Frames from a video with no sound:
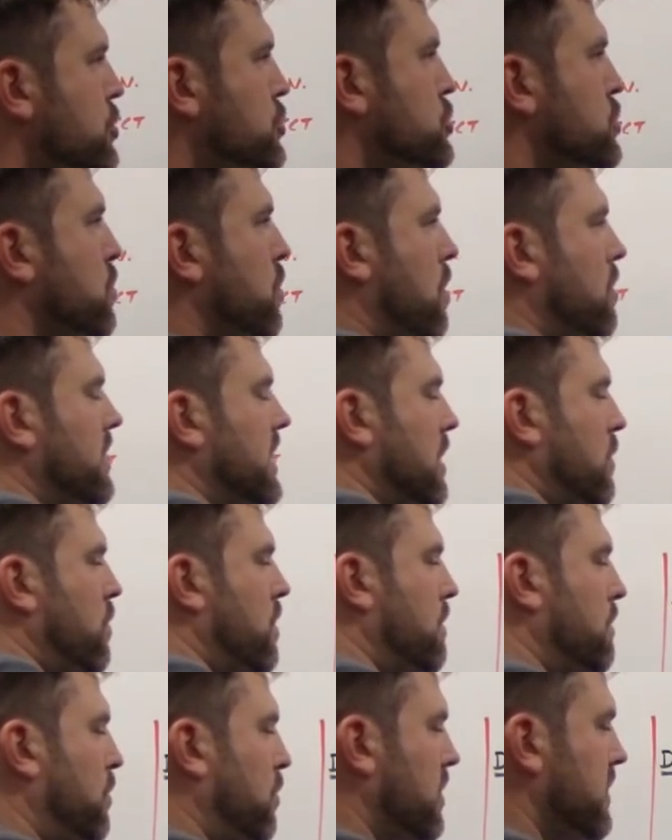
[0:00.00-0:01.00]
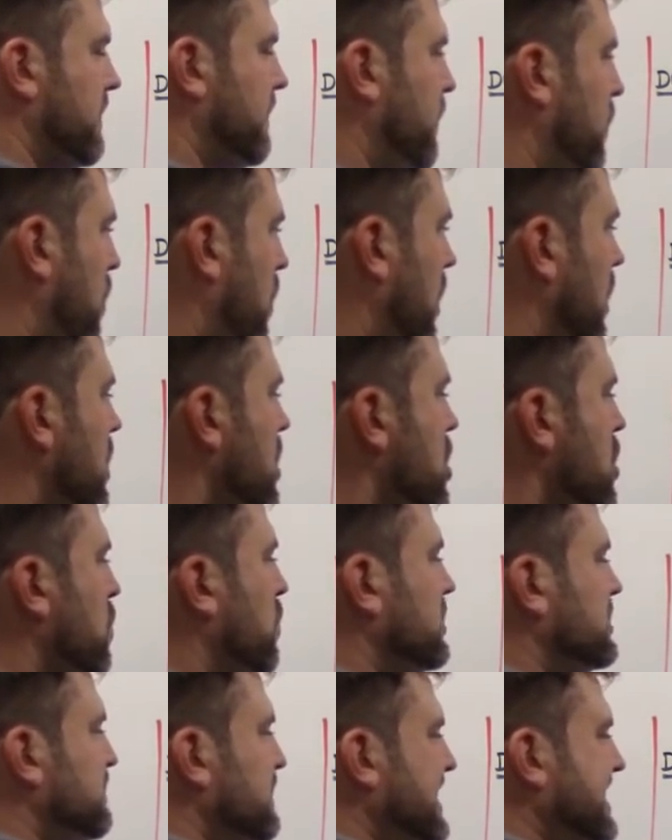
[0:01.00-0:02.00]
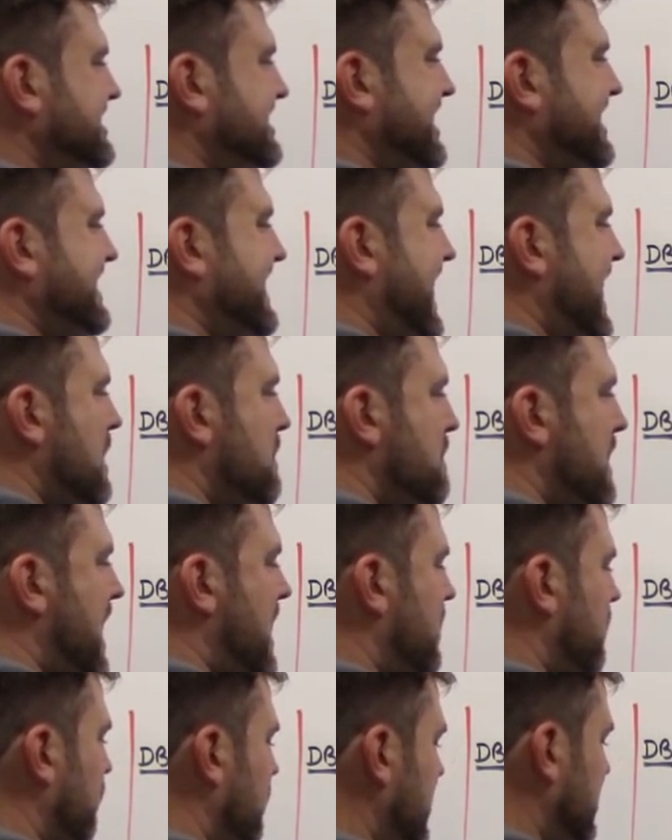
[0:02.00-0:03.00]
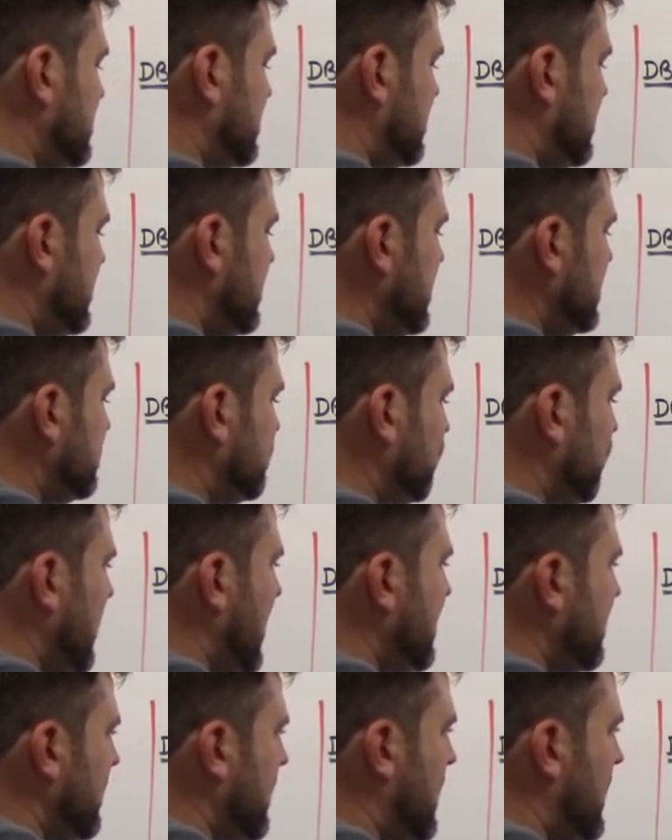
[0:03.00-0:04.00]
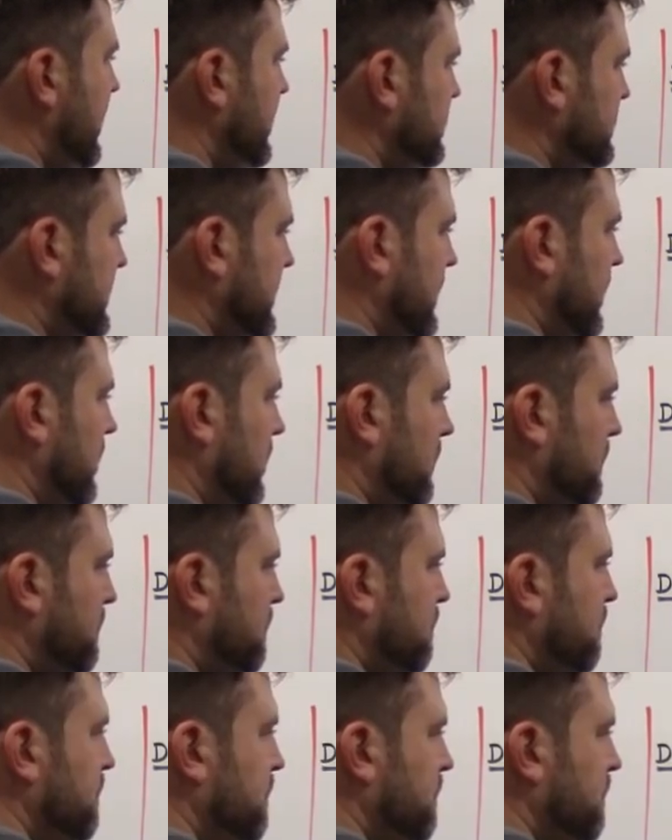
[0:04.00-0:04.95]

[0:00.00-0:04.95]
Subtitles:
You won't get 1.4, which means the net amount at risk, these red lines here,